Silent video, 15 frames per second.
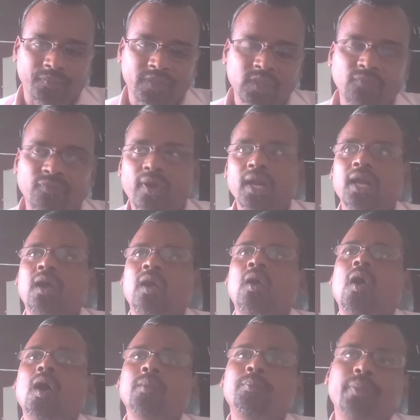So for a
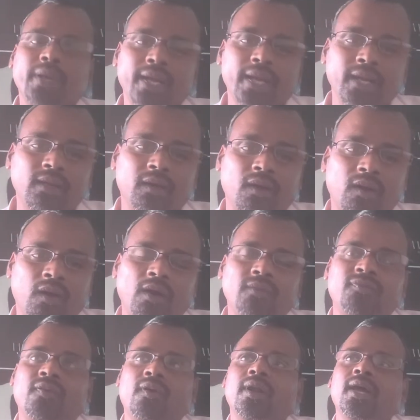corporate
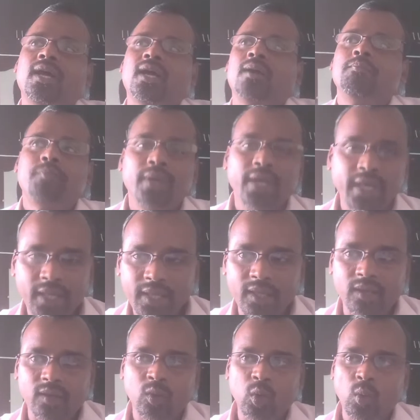or for a company
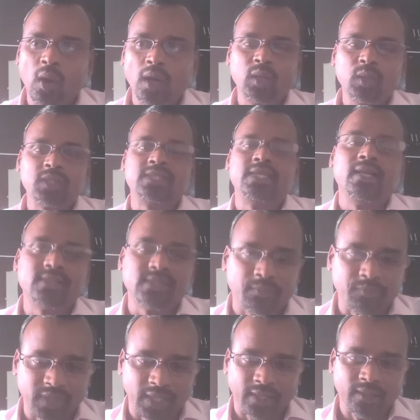who want to sell
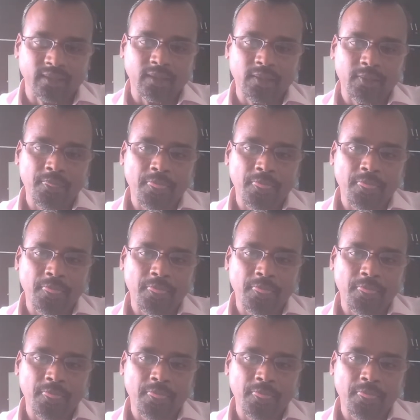something,